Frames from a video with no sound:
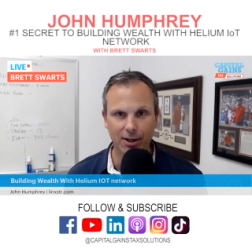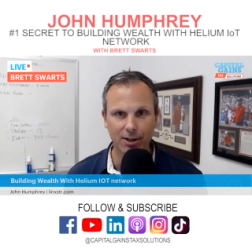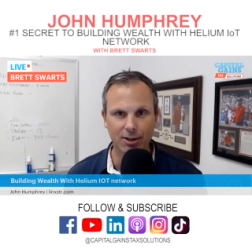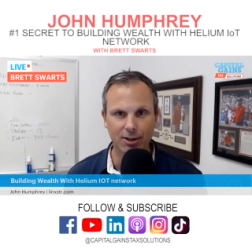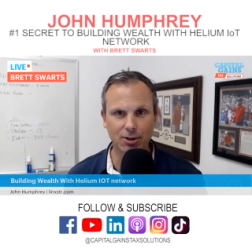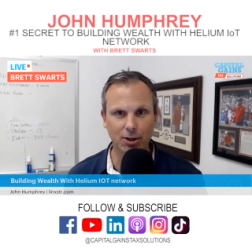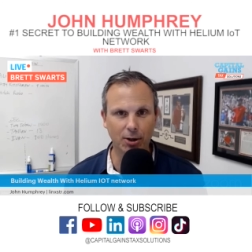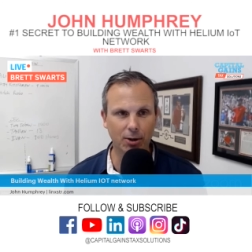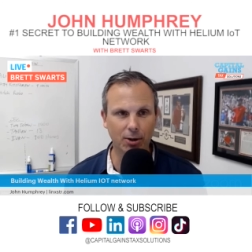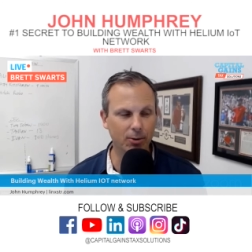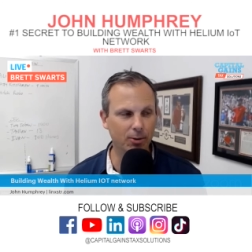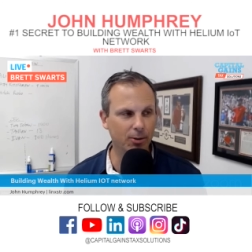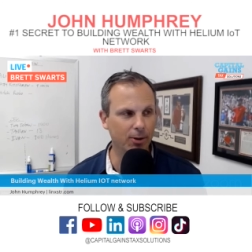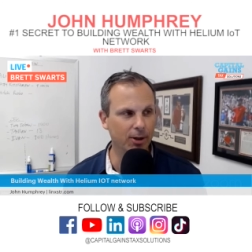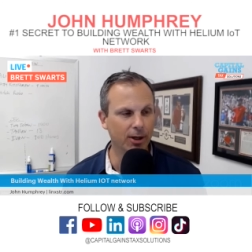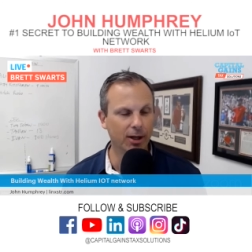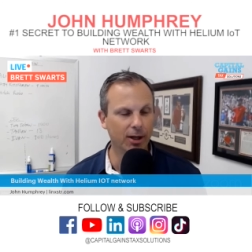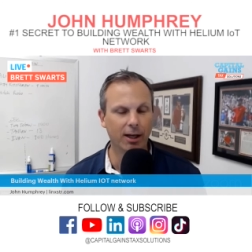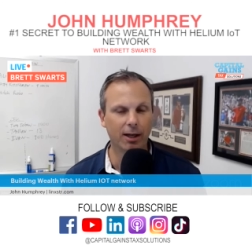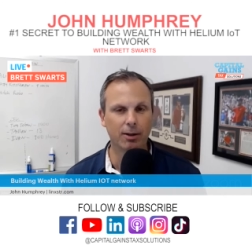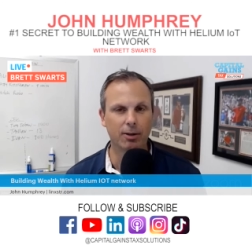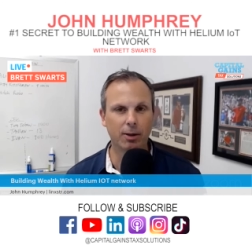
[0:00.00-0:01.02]
So
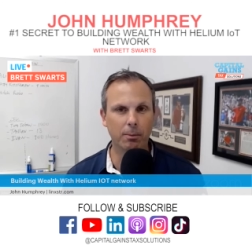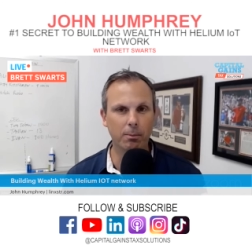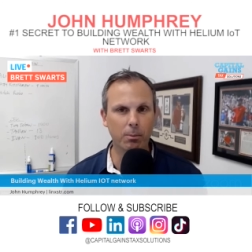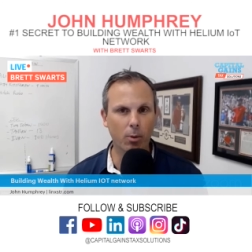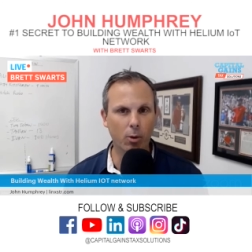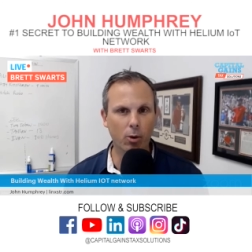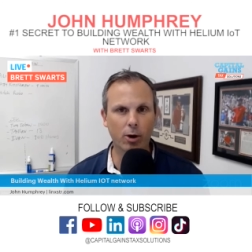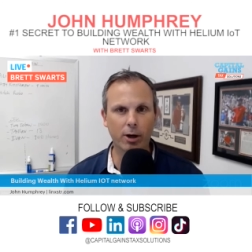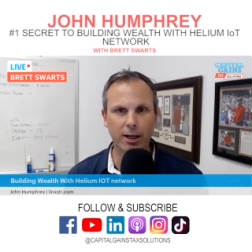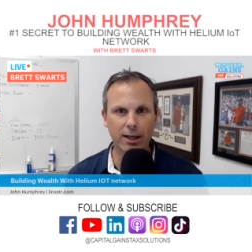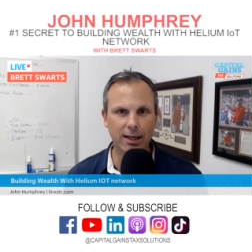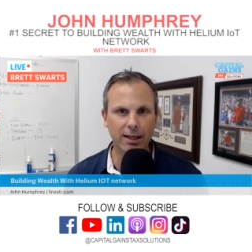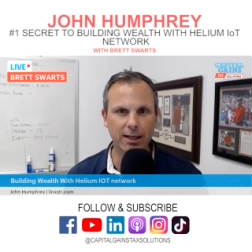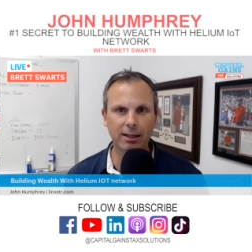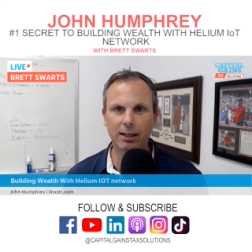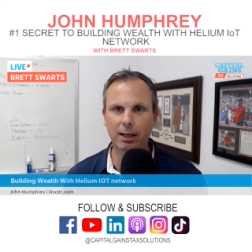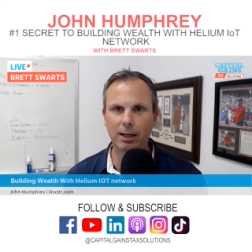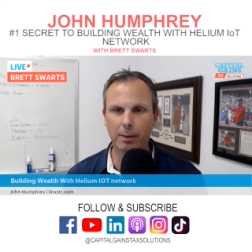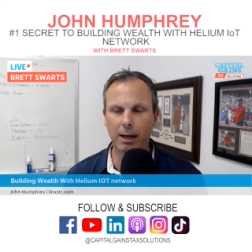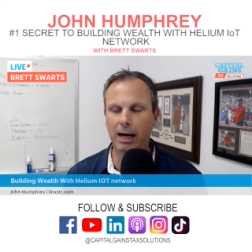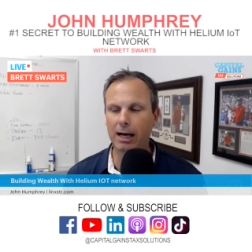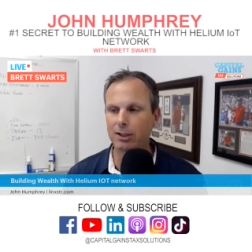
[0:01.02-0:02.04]
the more
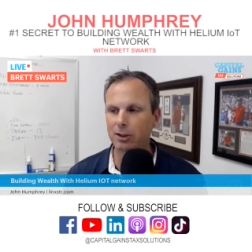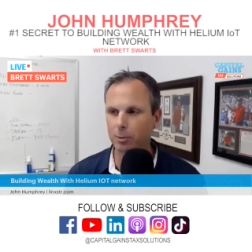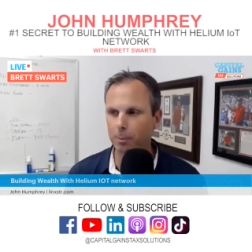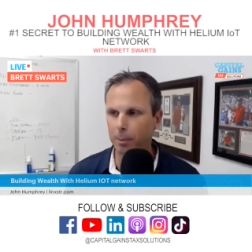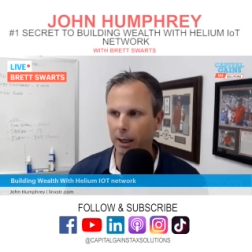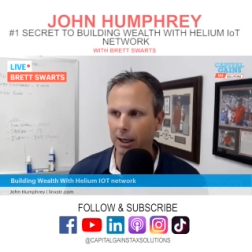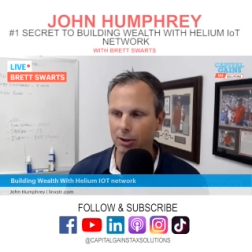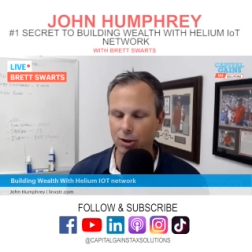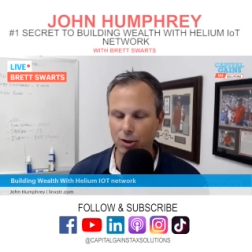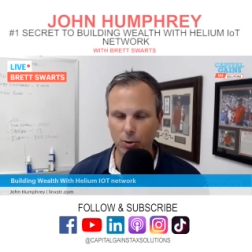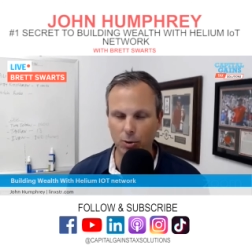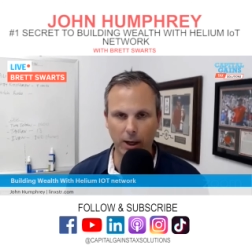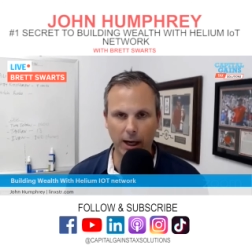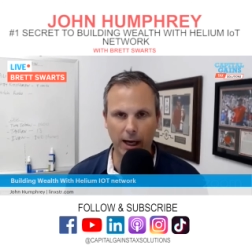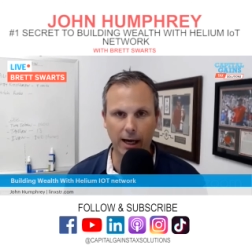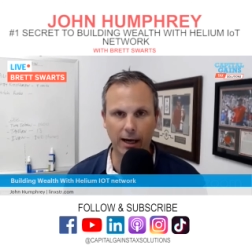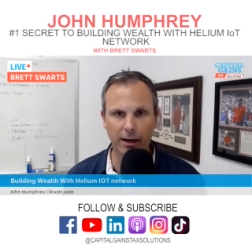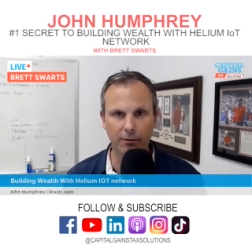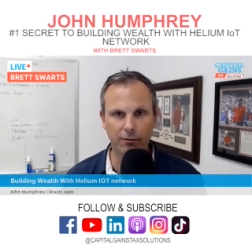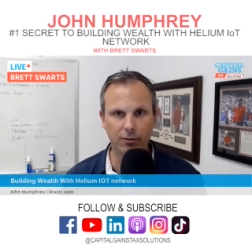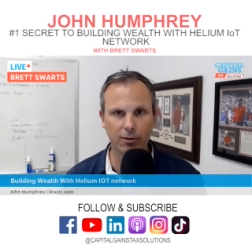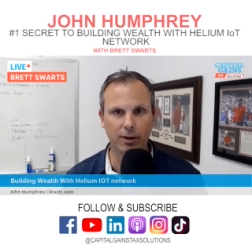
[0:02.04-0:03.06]
Helium hotspots you
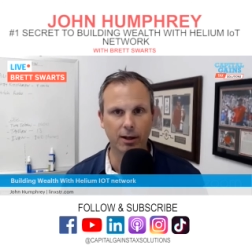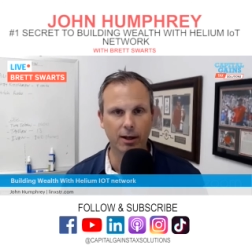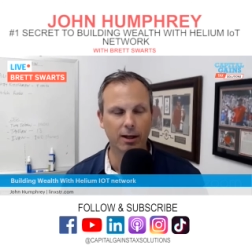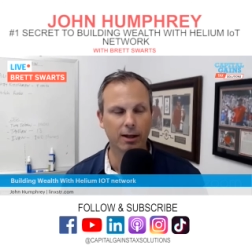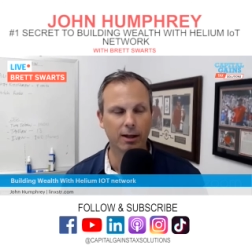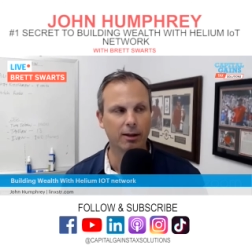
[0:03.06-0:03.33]
have